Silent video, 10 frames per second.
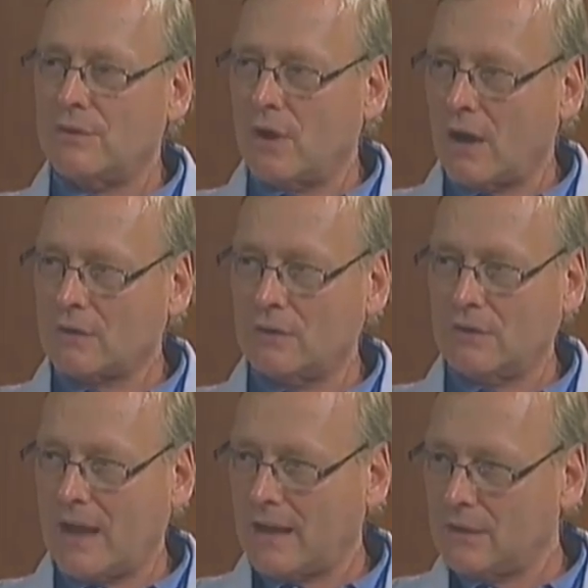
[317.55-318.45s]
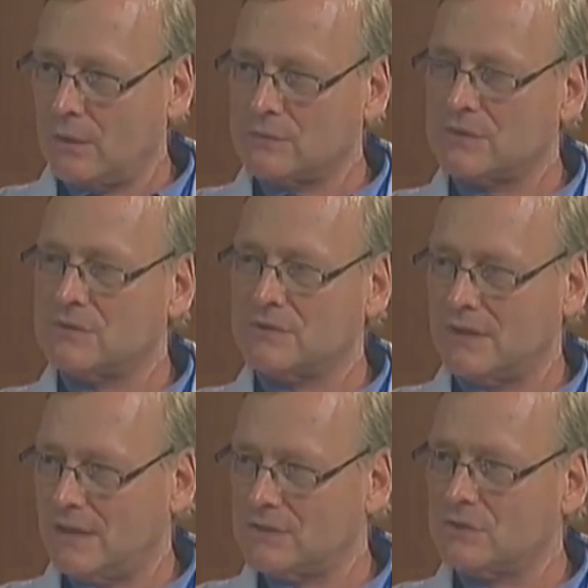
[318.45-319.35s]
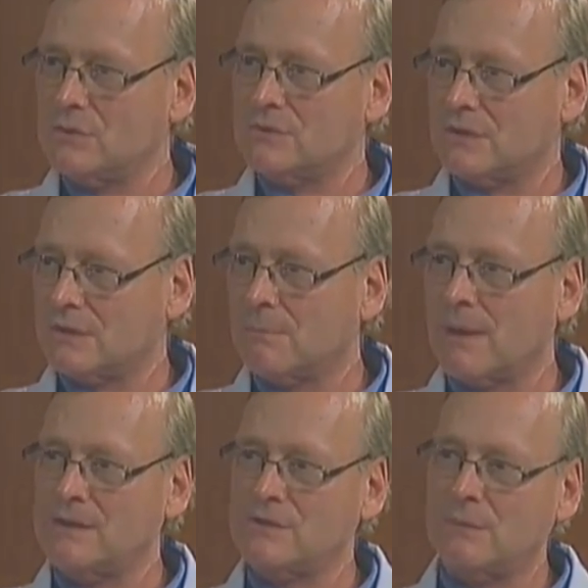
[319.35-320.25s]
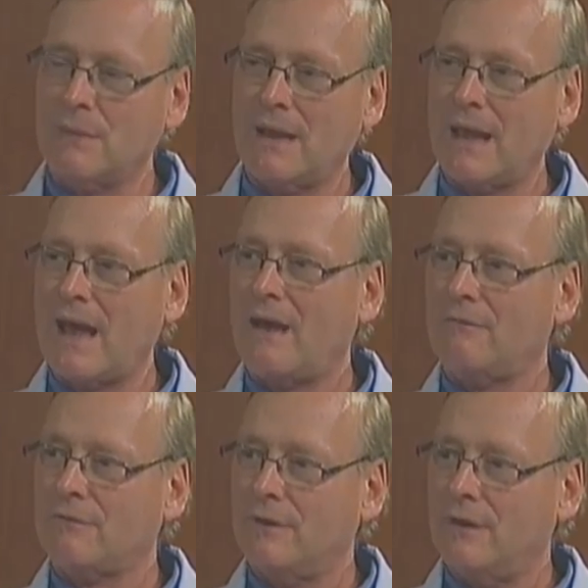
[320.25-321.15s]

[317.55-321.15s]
doctor diagnoses the issues that the patient may have